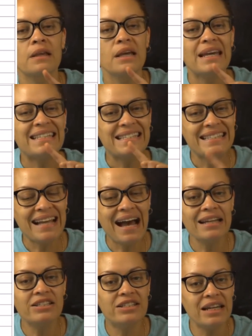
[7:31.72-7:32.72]
it's
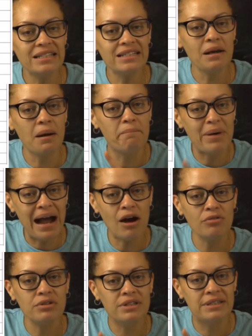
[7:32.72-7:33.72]
not just
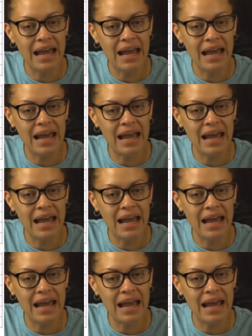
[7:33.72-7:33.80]
about